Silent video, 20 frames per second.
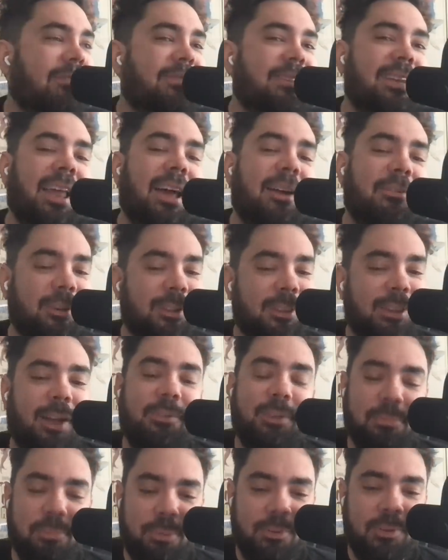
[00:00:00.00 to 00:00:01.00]
never loved a
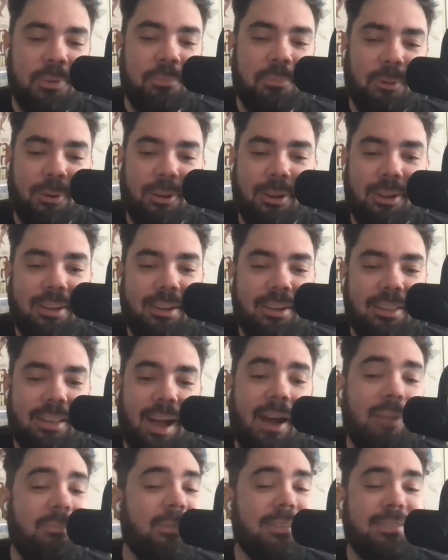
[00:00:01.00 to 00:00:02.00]
movie more.
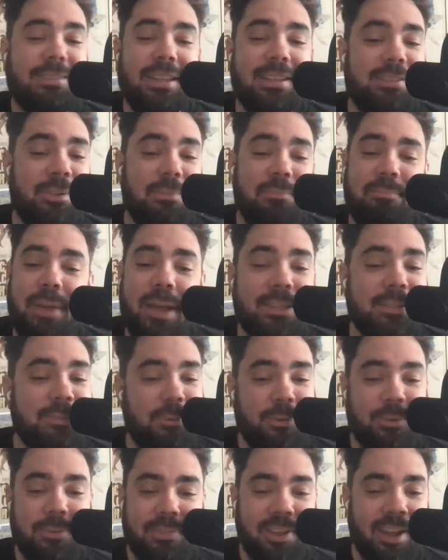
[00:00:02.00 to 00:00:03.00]
I'm not saying it's the best
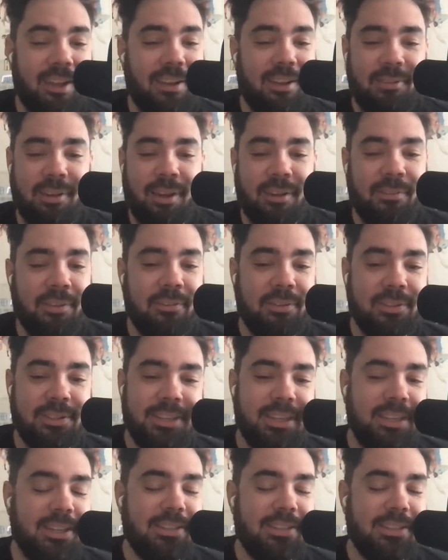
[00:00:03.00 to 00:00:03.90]
movie I've ever seen.